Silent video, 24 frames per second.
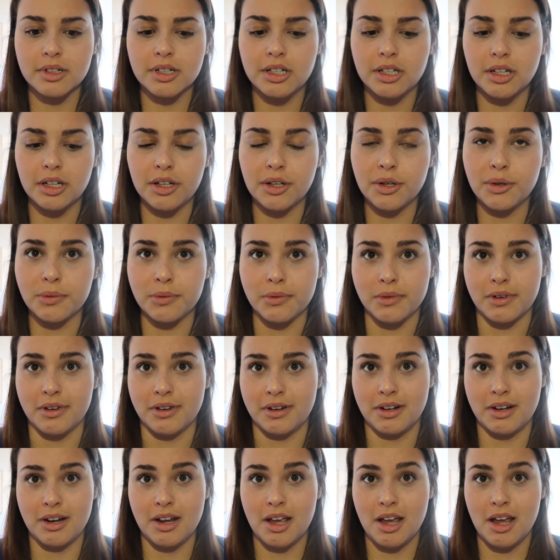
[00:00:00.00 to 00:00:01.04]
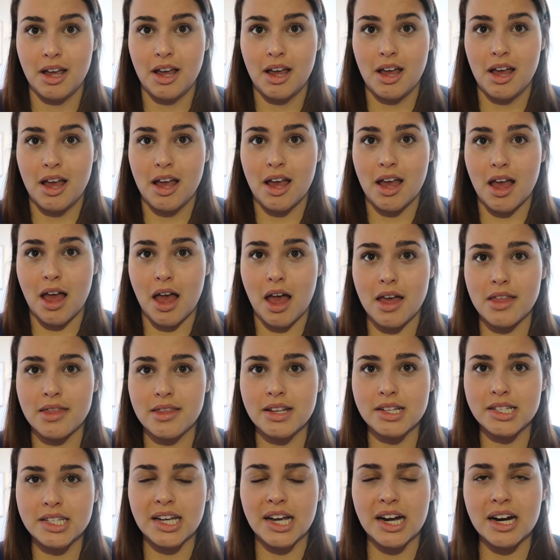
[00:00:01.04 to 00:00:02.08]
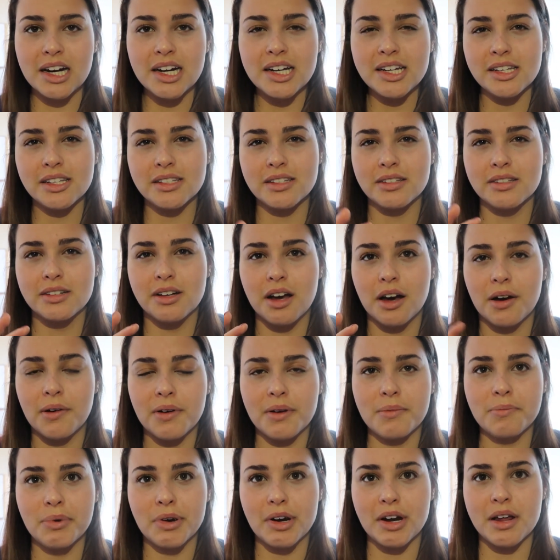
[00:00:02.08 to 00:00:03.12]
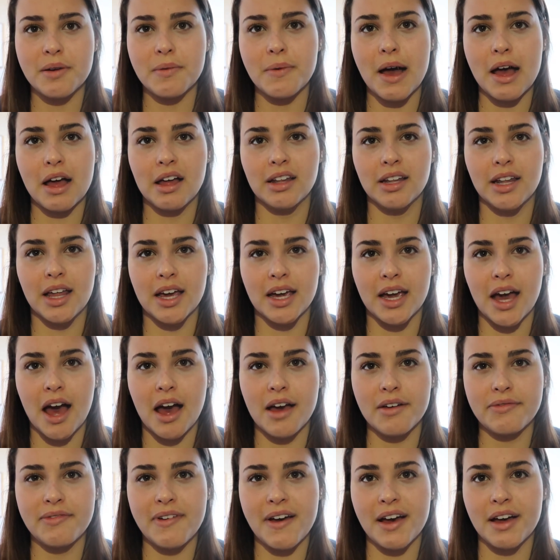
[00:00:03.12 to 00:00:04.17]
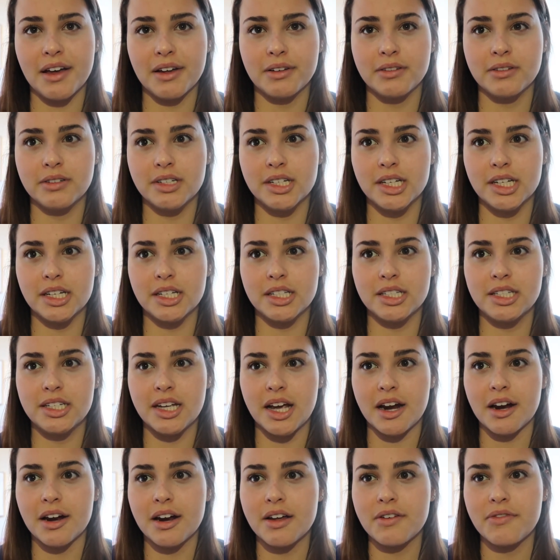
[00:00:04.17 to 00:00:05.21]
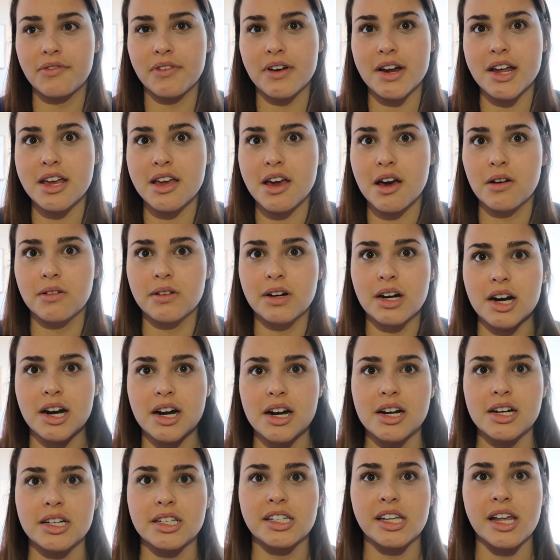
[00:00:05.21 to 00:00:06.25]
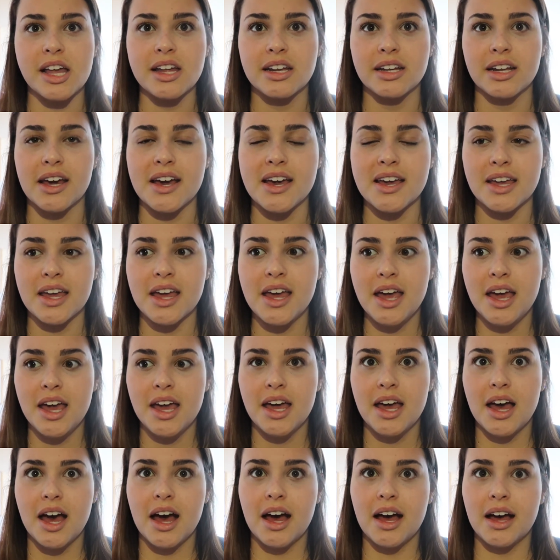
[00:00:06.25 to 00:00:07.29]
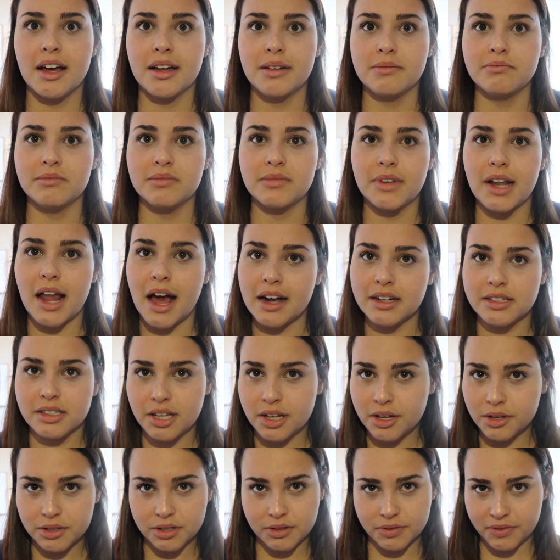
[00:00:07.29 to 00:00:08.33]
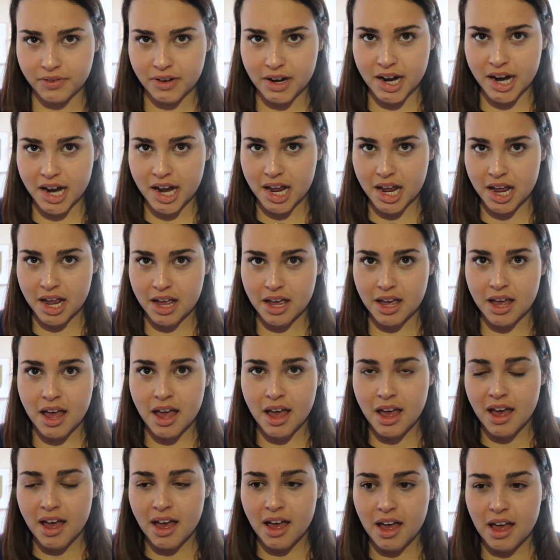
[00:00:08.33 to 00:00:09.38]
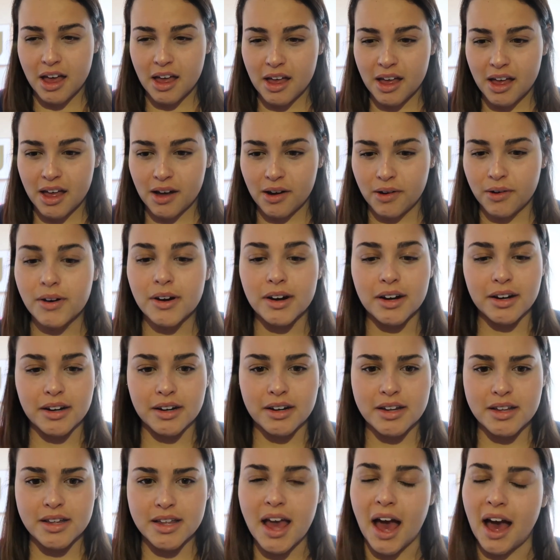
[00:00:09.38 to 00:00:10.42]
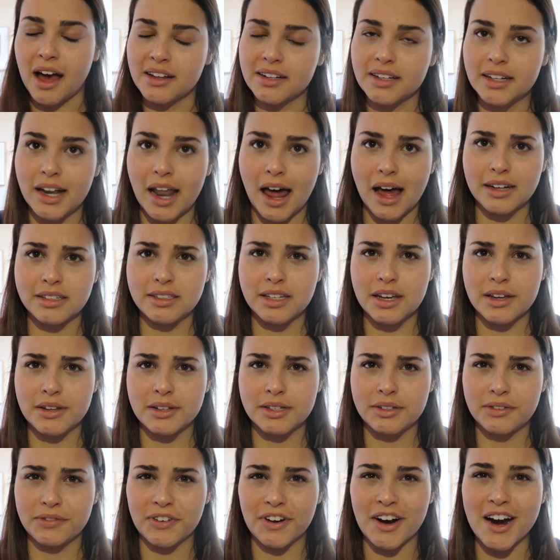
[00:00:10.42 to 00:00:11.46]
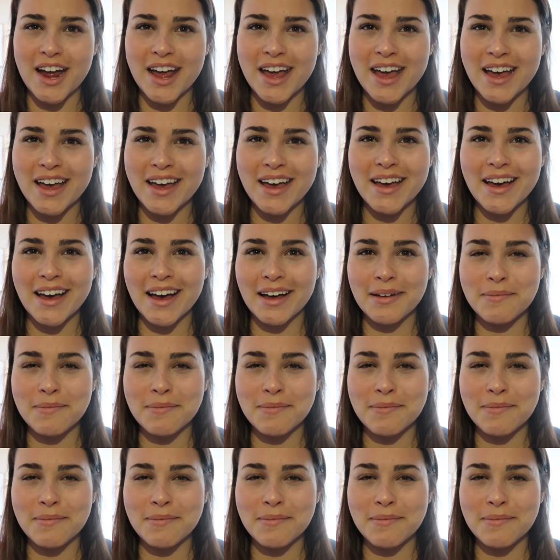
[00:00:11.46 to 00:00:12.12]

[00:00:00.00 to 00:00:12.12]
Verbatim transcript: gluten and the dairy's going pretty well. Like I found dairy-free yogurts and like um, lactose-free or yeah, lactose-free